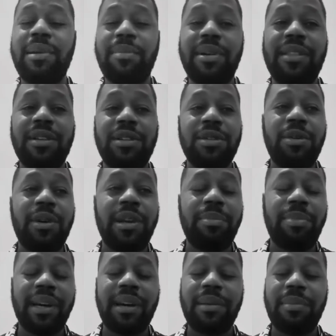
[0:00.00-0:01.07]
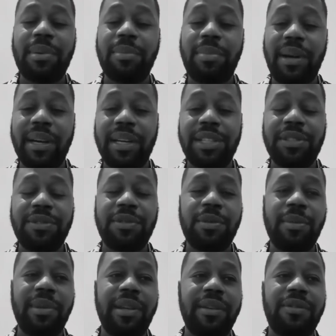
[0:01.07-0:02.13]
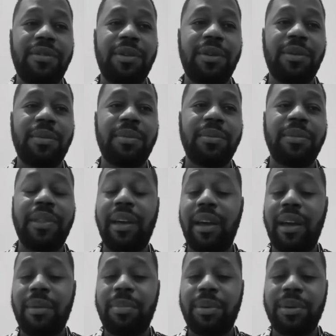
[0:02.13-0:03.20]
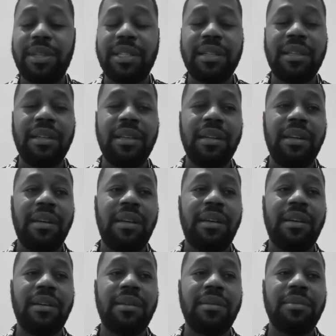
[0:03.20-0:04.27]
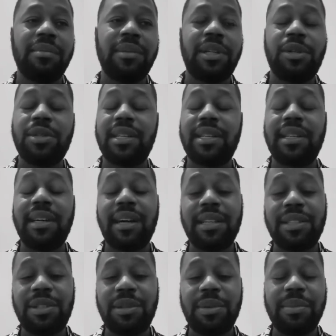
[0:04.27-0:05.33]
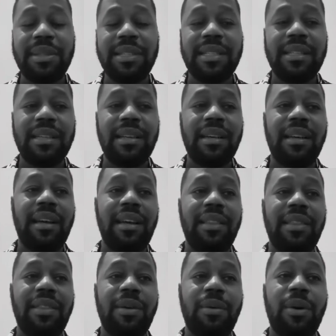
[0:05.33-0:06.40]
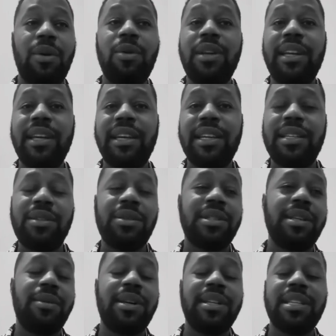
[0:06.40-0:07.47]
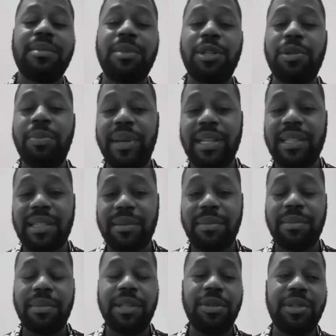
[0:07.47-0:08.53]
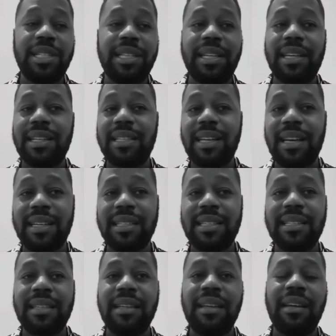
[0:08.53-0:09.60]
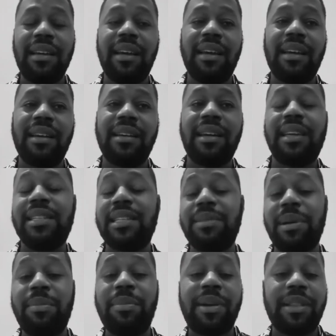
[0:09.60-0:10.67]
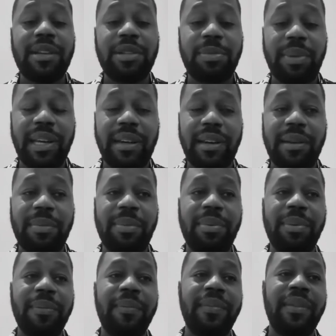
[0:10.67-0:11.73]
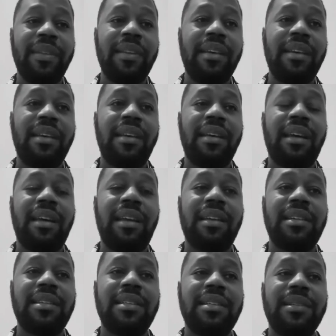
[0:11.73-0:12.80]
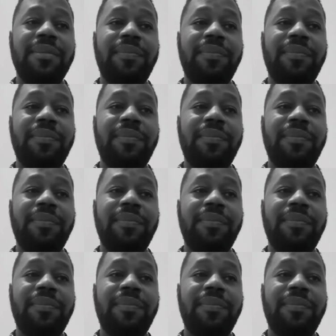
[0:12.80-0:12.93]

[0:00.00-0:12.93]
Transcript: my brother to go and pick up a package for me from the airport. It was at customs and they were holding it because they wanted me to pay some duty and tax. And I sent my brother to pick it up. And